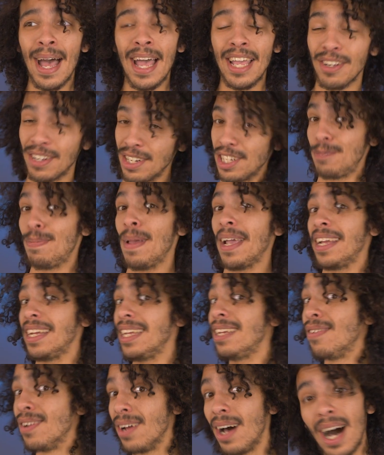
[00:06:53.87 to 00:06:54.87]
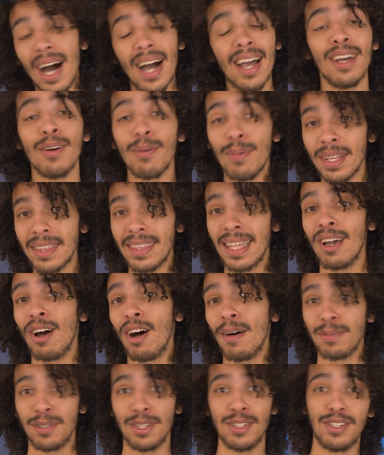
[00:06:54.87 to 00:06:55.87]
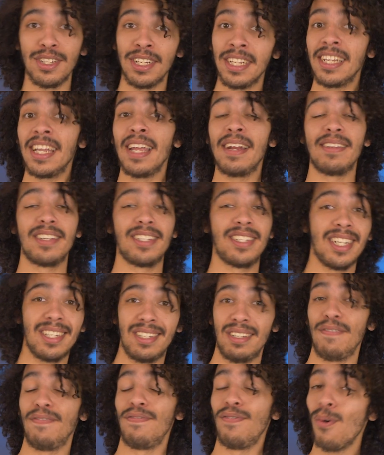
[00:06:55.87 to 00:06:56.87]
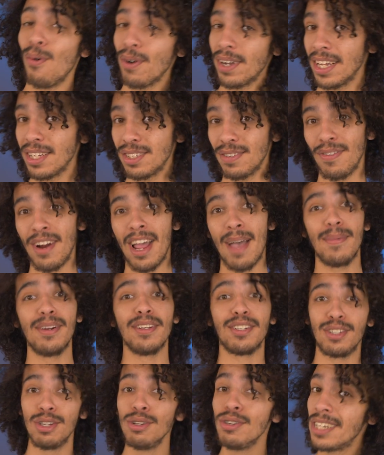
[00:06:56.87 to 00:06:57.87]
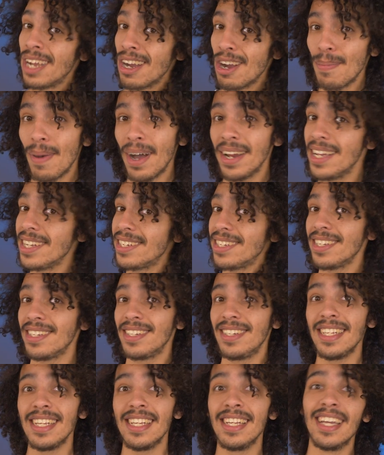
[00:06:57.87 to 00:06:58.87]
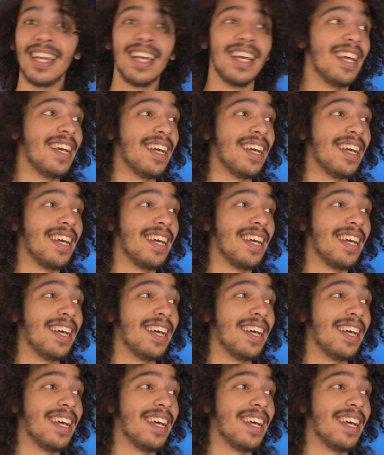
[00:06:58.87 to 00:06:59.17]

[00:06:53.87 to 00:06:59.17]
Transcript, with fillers: You can spec it even higher with their options. You can get 64 gigs of RAM and a 2TB SSD.